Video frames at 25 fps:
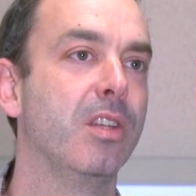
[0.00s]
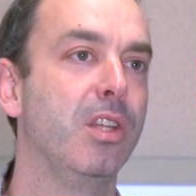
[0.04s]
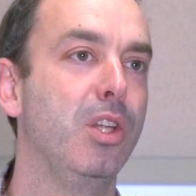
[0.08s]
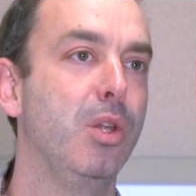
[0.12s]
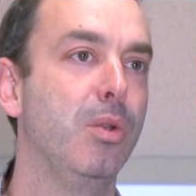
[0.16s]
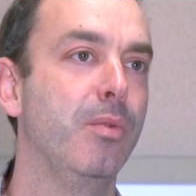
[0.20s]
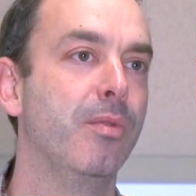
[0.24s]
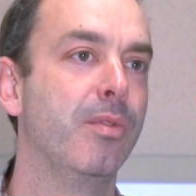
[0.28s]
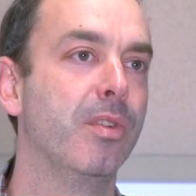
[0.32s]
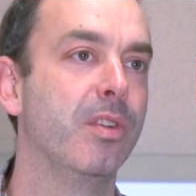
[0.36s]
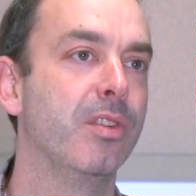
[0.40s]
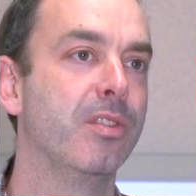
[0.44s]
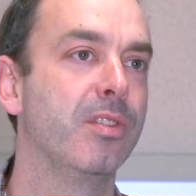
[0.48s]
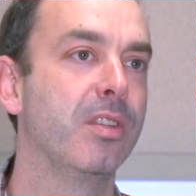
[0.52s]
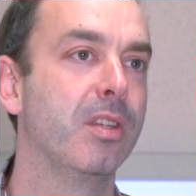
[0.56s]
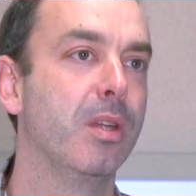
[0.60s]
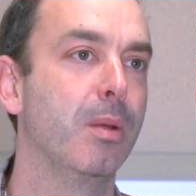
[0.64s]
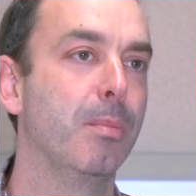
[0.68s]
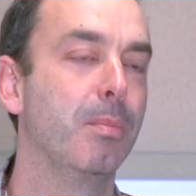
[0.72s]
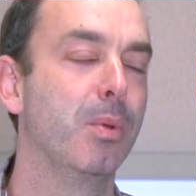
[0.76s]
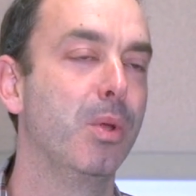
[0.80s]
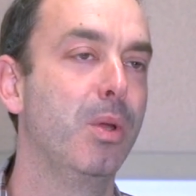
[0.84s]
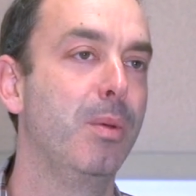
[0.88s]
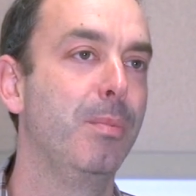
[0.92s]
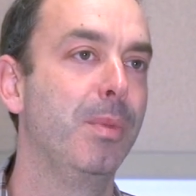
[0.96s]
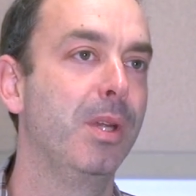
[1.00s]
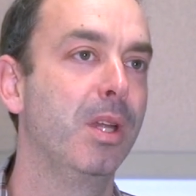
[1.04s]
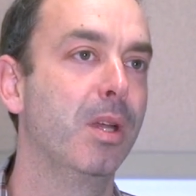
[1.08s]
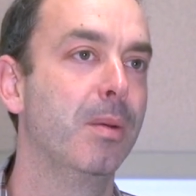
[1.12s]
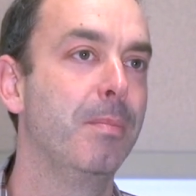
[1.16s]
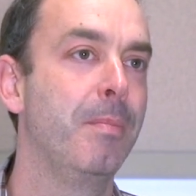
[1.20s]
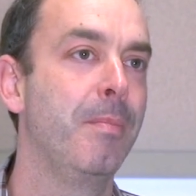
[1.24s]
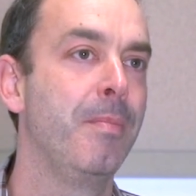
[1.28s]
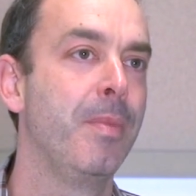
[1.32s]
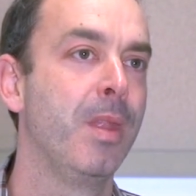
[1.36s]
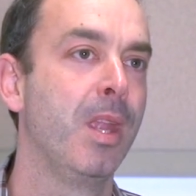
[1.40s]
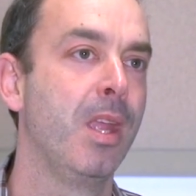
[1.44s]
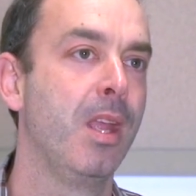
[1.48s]
at the University of
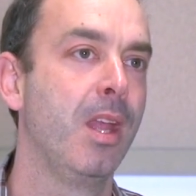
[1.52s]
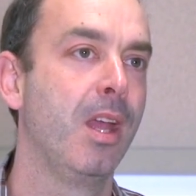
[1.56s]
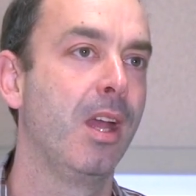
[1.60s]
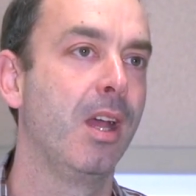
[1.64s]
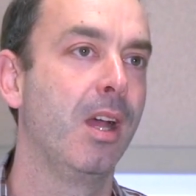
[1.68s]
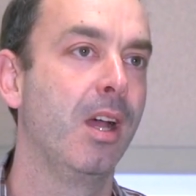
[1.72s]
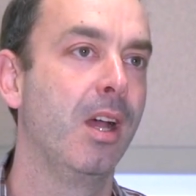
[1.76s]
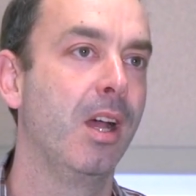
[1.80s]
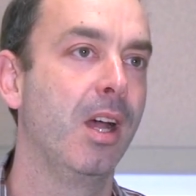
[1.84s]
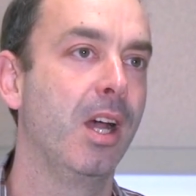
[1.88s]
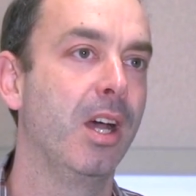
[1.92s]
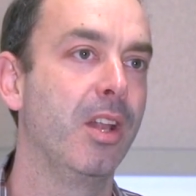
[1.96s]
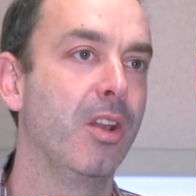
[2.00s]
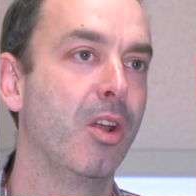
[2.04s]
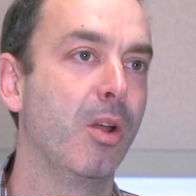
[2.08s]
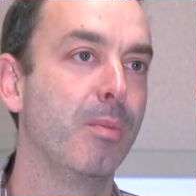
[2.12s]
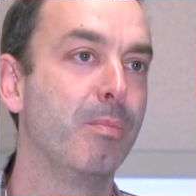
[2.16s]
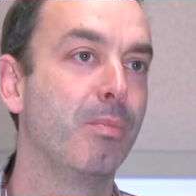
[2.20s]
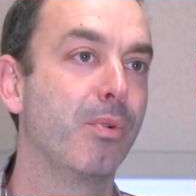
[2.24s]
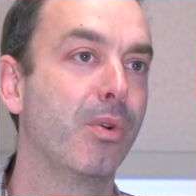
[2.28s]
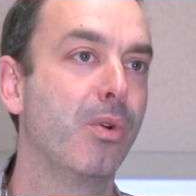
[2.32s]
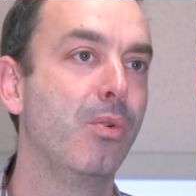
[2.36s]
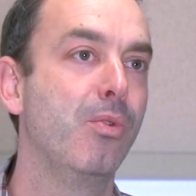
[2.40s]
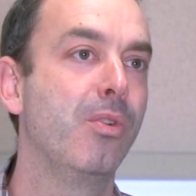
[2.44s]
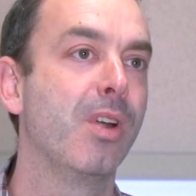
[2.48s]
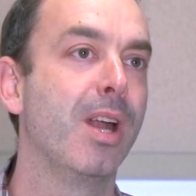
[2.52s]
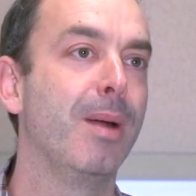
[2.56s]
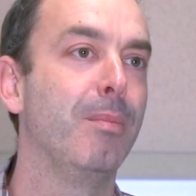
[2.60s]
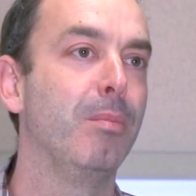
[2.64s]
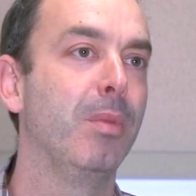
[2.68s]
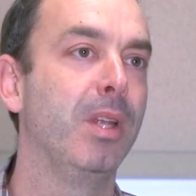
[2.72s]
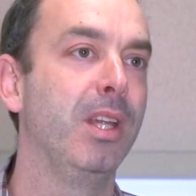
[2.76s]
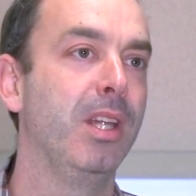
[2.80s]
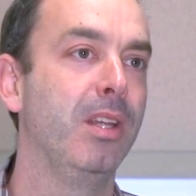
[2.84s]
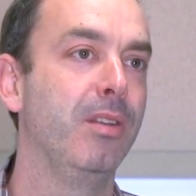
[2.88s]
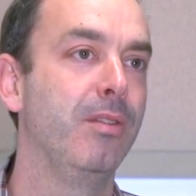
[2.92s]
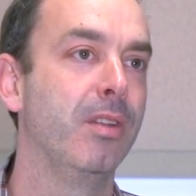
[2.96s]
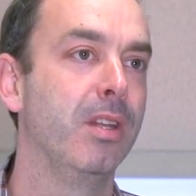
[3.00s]
Birmingham, uh, and I'm
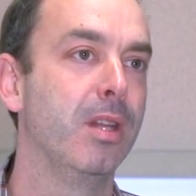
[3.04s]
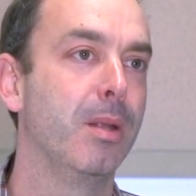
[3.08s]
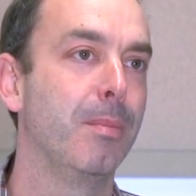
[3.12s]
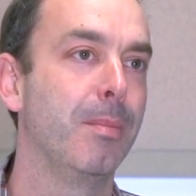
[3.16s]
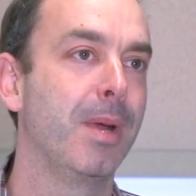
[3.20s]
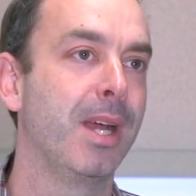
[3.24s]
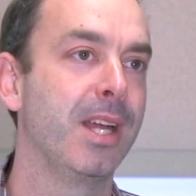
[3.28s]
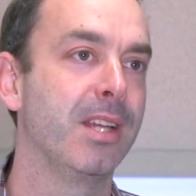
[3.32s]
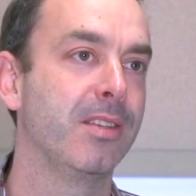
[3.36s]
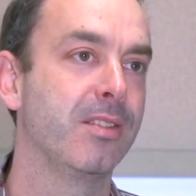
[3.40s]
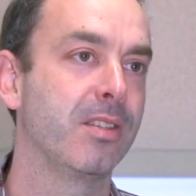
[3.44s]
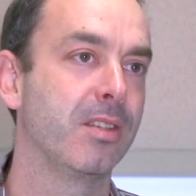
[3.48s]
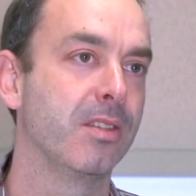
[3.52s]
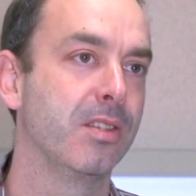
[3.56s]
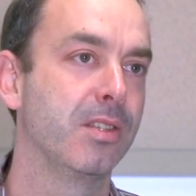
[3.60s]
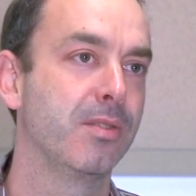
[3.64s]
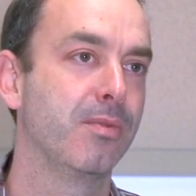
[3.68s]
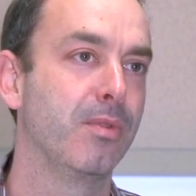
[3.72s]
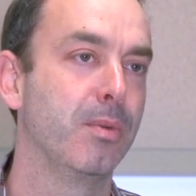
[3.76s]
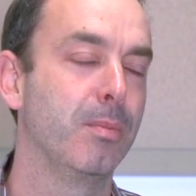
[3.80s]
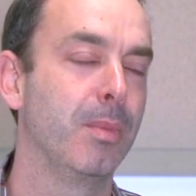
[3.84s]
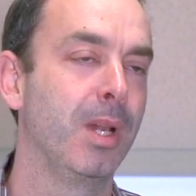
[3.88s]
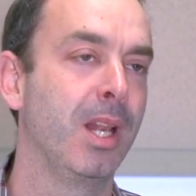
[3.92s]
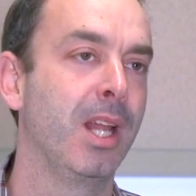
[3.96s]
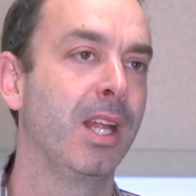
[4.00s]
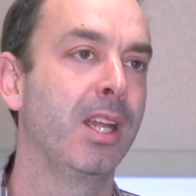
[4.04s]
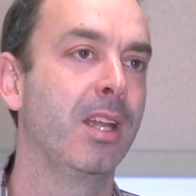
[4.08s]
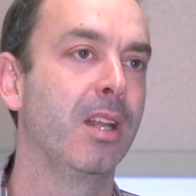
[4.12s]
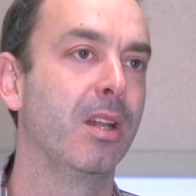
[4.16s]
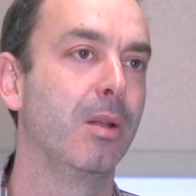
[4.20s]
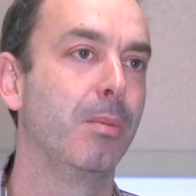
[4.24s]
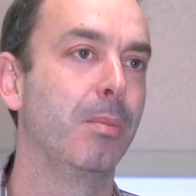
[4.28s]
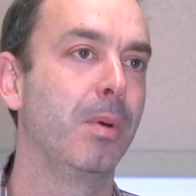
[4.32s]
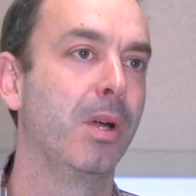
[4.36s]
Programme Lead in the Masters for Molecular